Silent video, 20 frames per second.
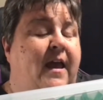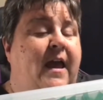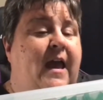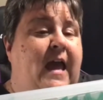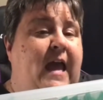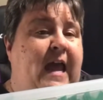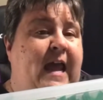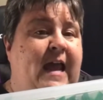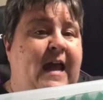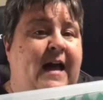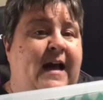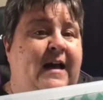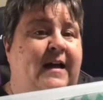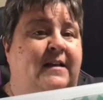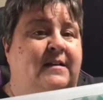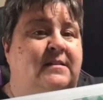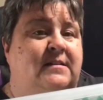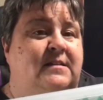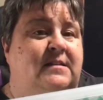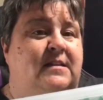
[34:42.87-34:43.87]

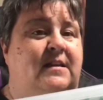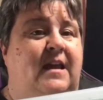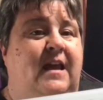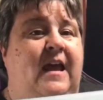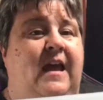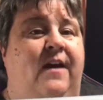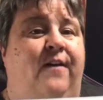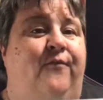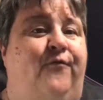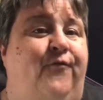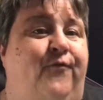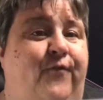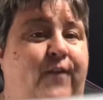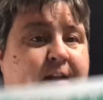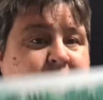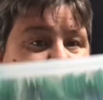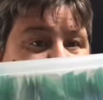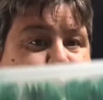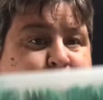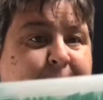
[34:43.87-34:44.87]
And if
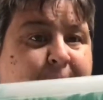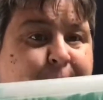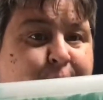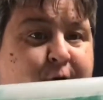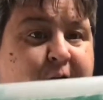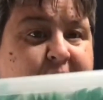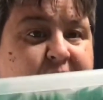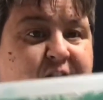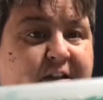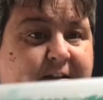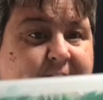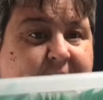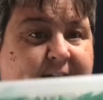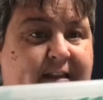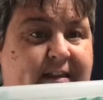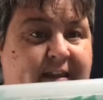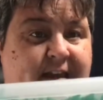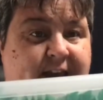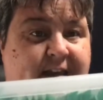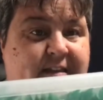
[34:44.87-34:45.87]
it's a big project like
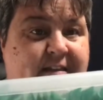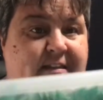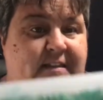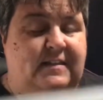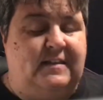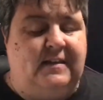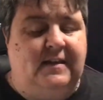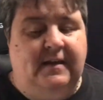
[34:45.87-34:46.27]
this,